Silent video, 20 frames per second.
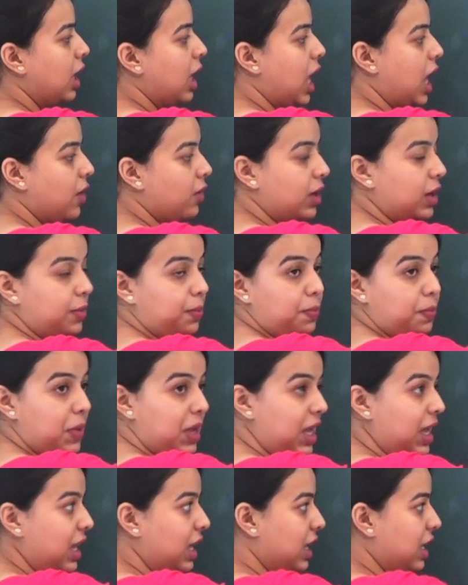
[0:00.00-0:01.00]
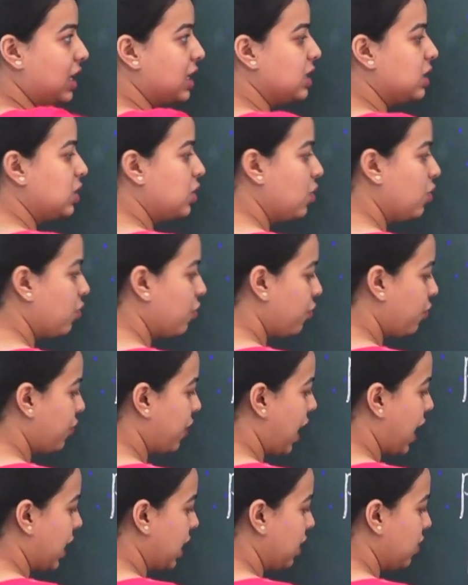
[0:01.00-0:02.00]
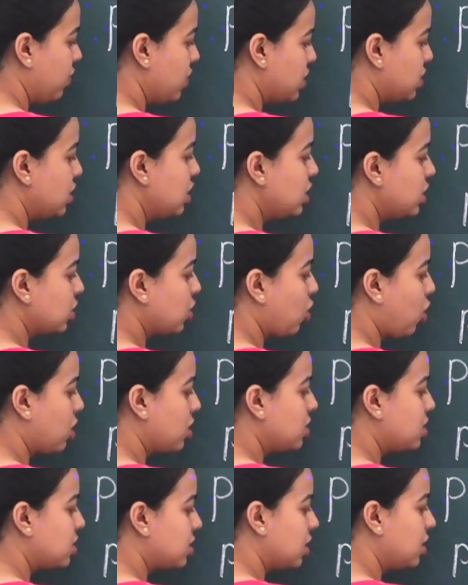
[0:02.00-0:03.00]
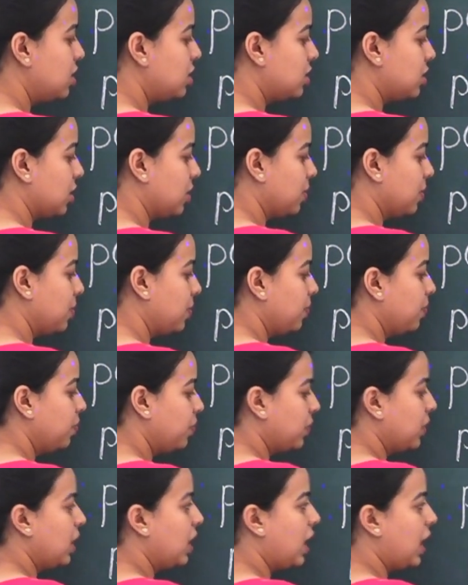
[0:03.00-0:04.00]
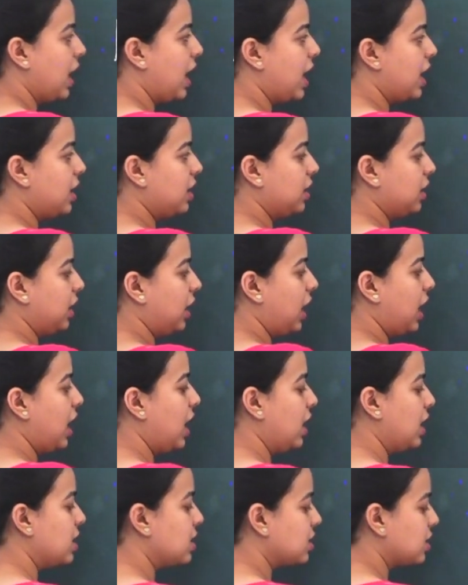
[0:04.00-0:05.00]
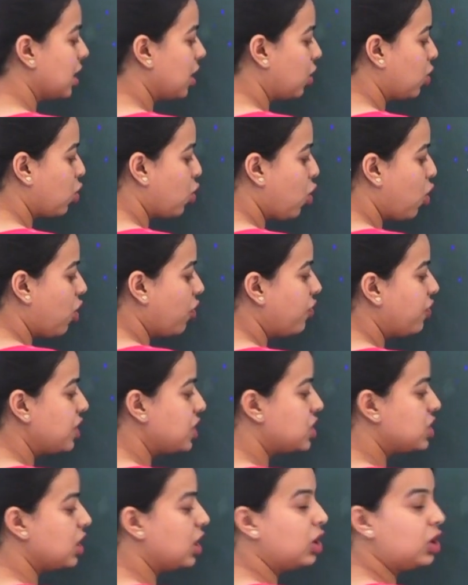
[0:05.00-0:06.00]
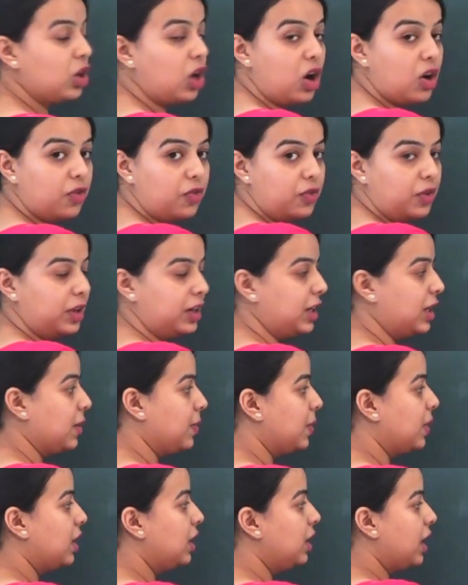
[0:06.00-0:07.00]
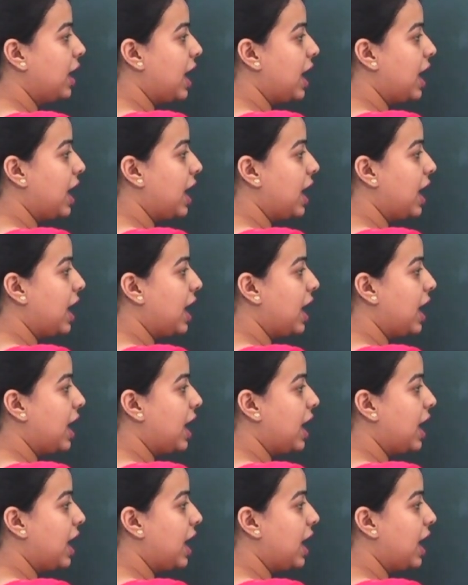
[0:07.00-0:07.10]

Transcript: Our b is 5, which is constant term, and a is a coefficient of variable.